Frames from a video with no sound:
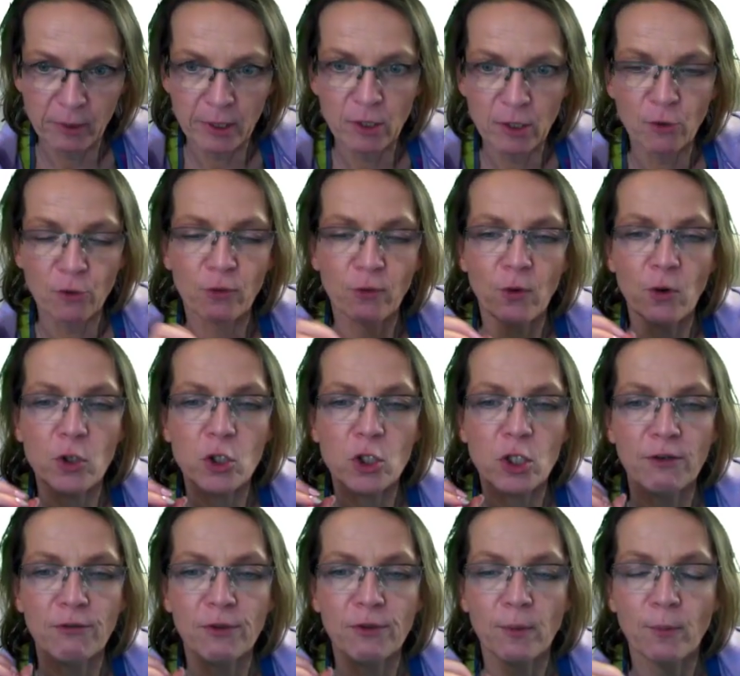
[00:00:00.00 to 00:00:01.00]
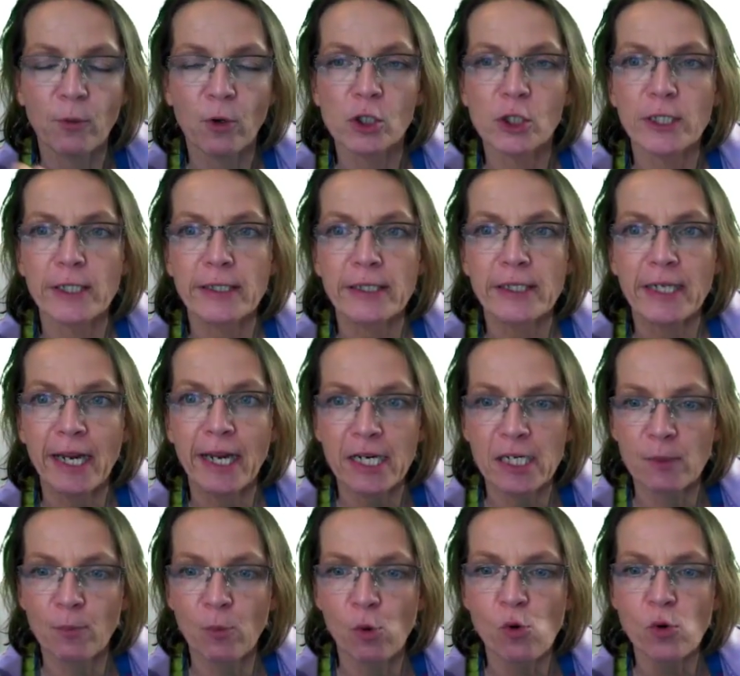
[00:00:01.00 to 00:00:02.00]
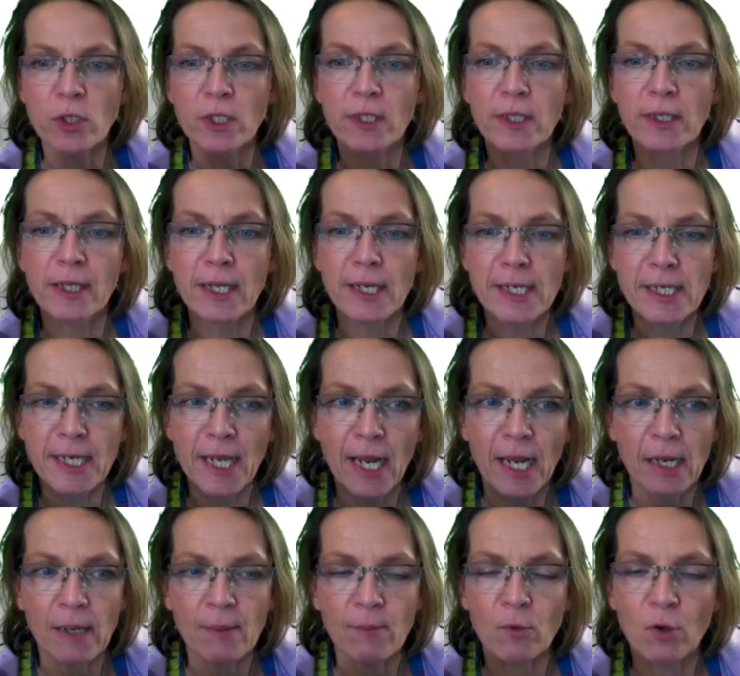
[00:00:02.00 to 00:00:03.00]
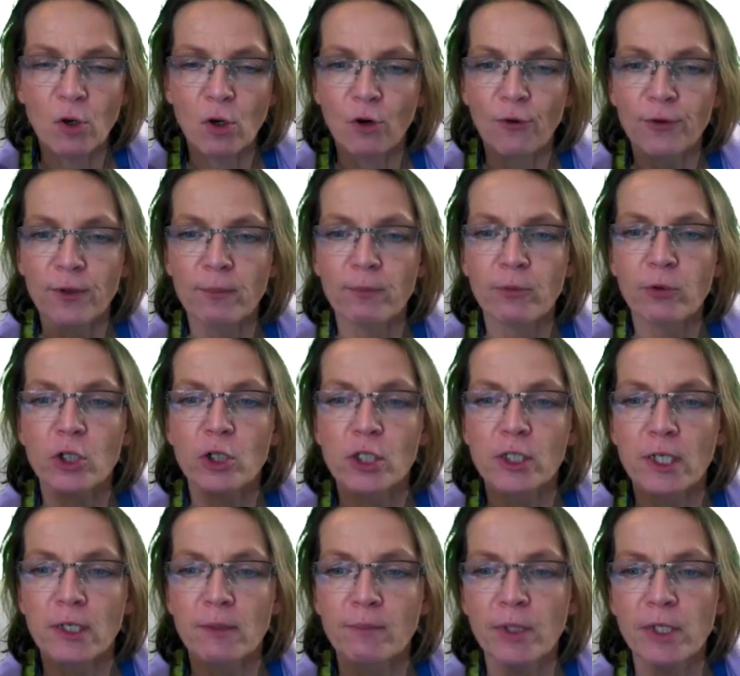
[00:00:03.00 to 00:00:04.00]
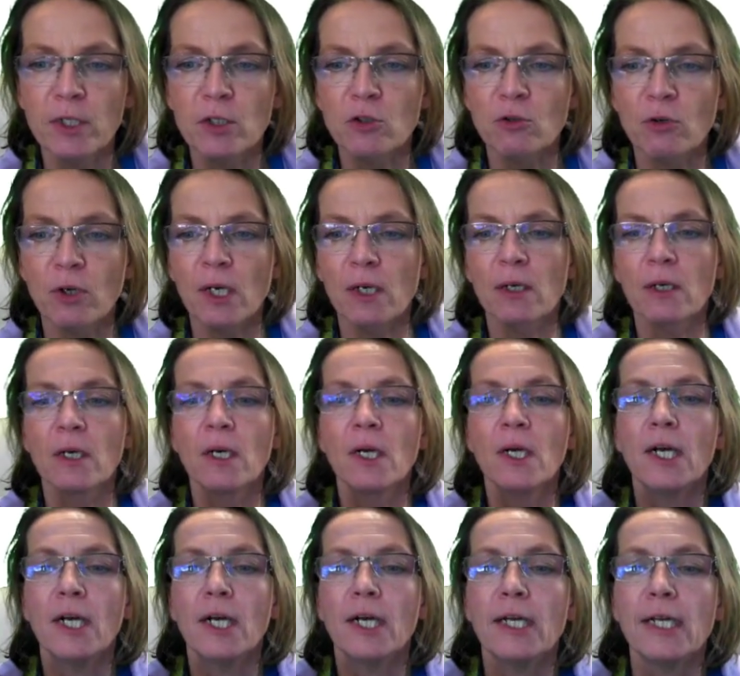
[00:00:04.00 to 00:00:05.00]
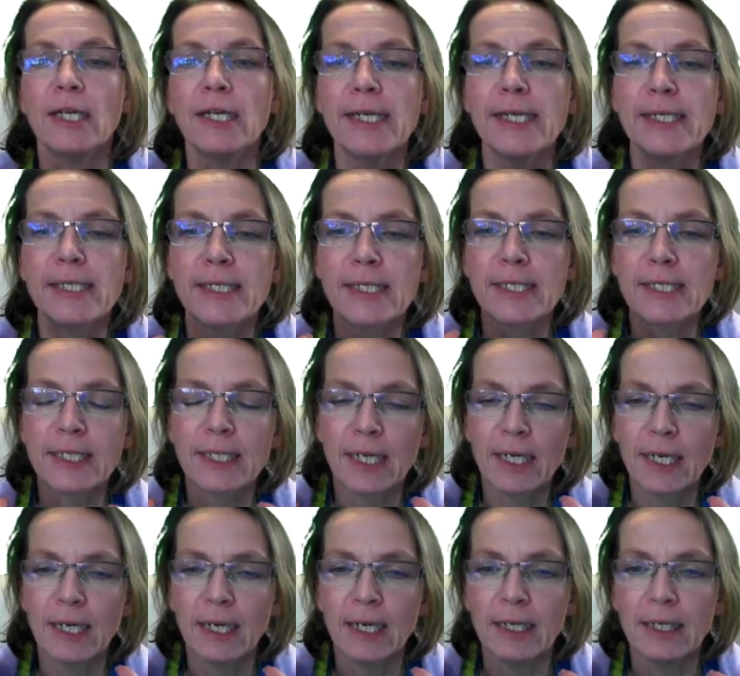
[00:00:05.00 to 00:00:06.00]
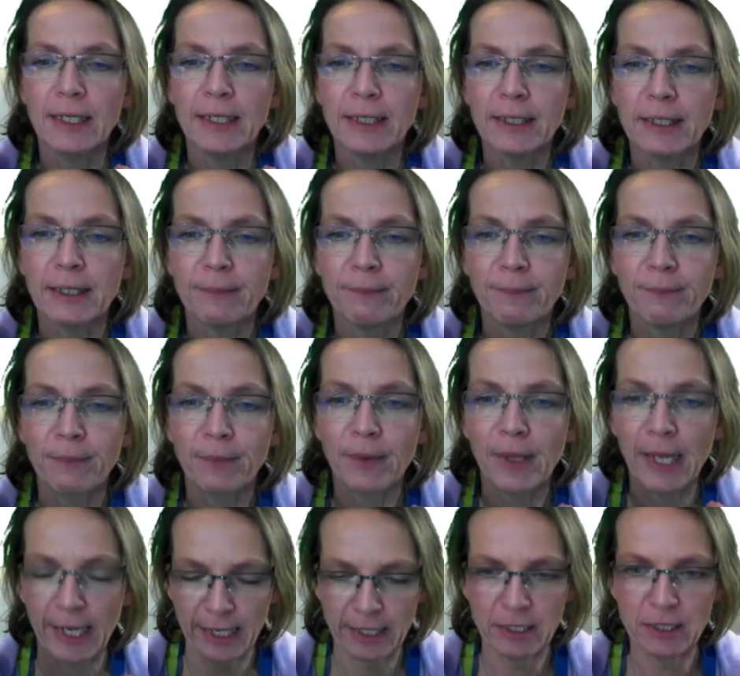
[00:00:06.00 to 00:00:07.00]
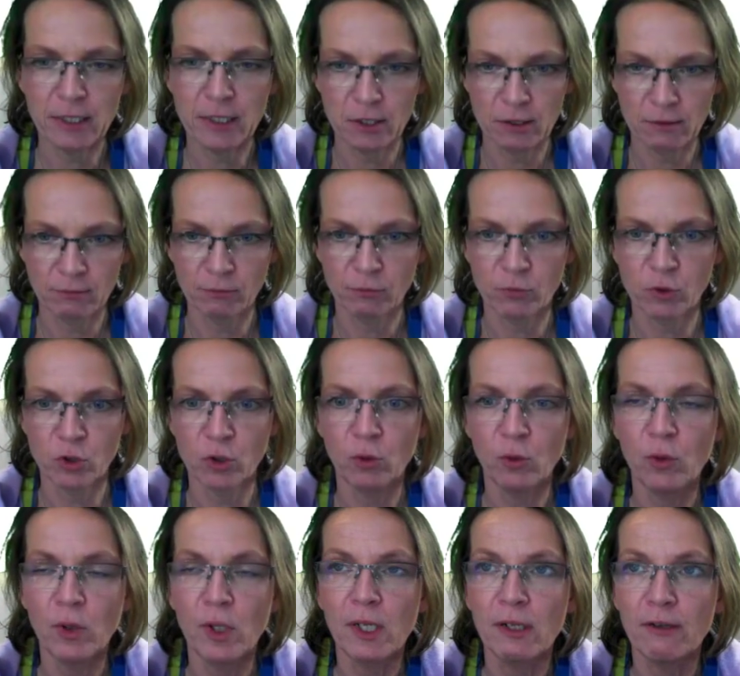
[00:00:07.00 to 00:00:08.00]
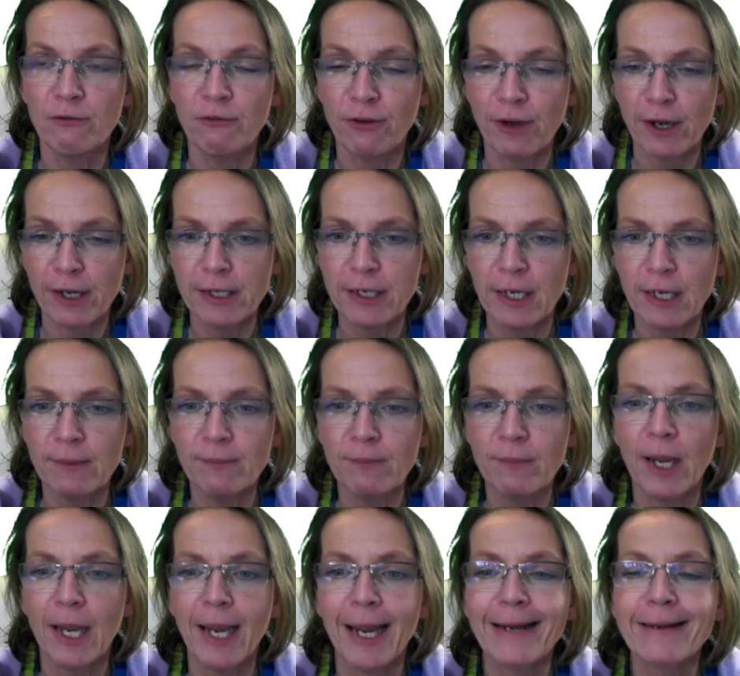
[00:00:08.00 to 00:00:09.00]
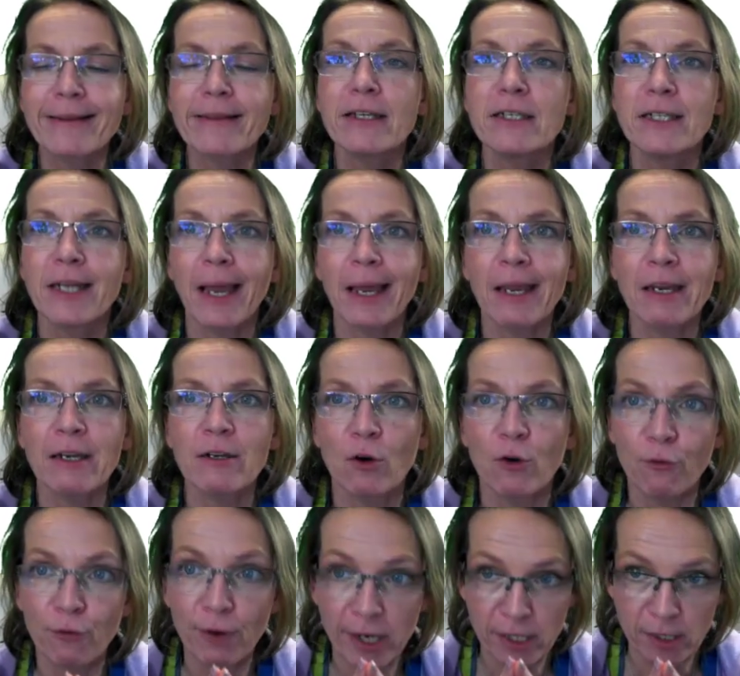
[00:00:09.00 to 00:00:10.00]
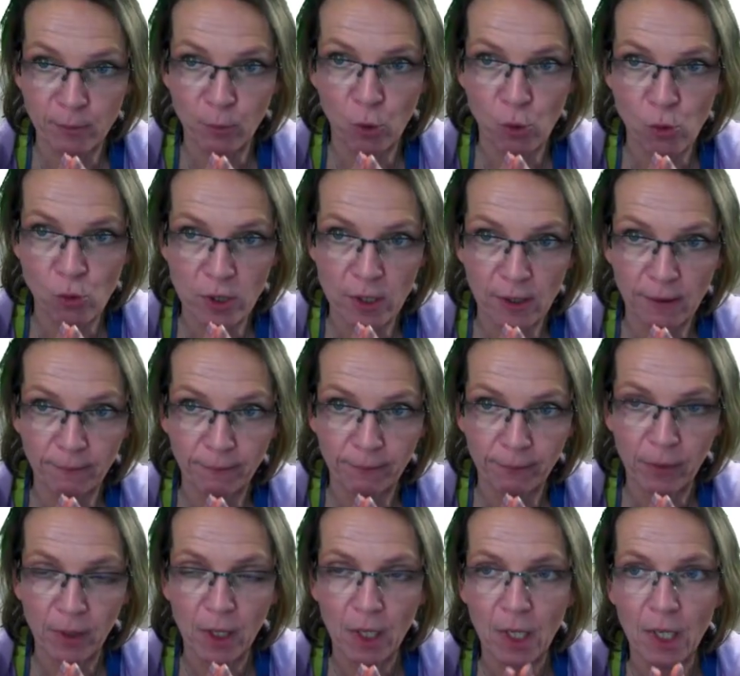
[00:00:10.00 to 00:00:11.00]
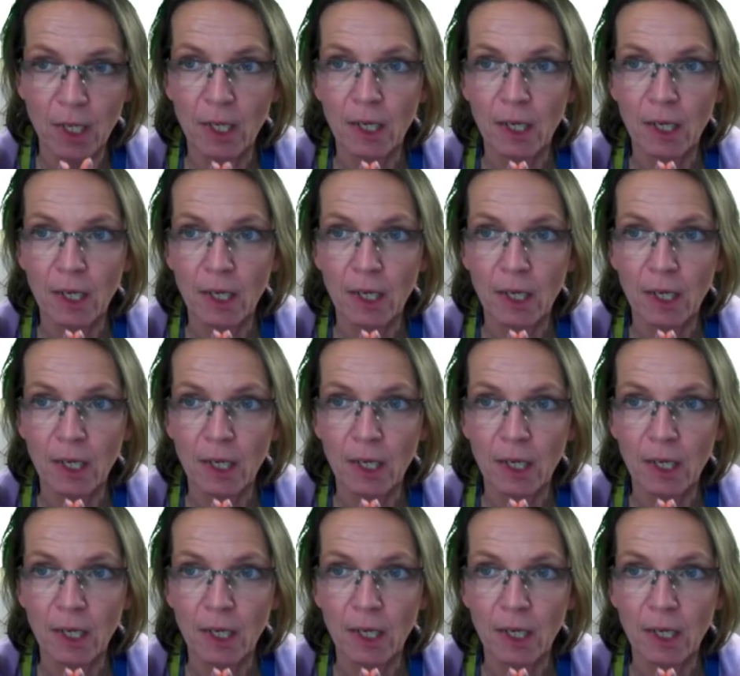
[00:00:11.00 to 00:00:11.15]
the Windows version, if the project is exported, the name of the project administrator is added to the file name and the date of exporting.